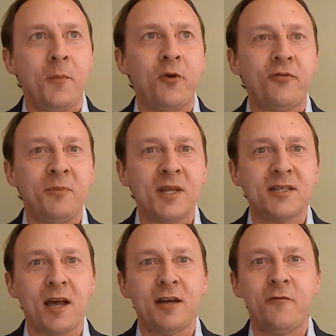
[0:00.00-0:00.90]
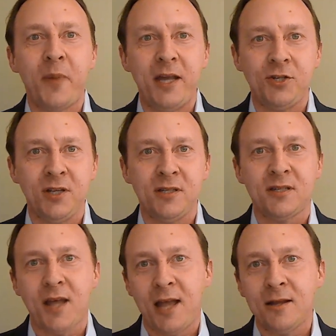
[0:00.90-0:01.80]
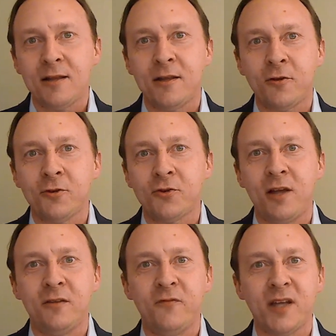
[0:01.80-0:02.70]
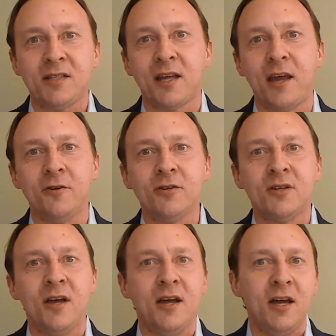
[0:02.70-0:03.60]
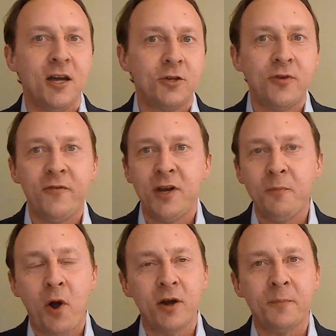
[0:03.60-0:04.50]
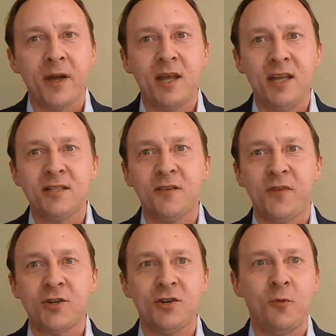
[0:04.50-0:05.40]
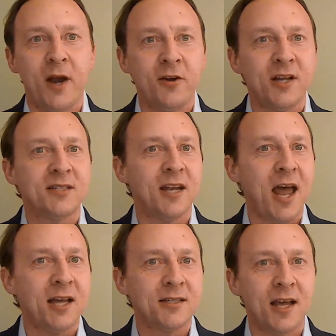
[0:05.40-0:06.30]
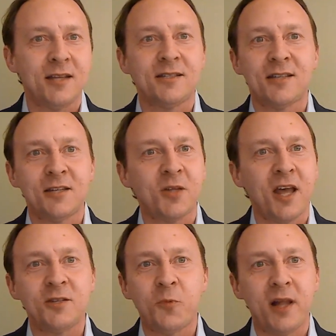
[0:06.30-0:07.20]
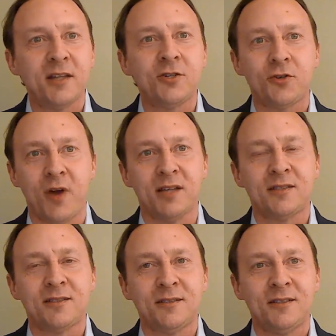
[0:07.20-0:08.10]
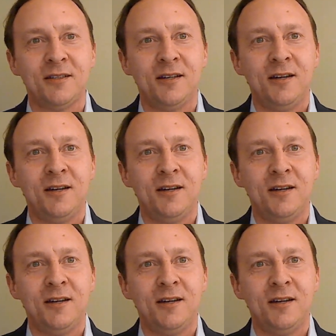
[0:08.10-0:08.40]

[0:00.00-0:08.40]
both from the side of patients and clinical trial investigators, driven in part by insufficient awareness and access as, as well as trust.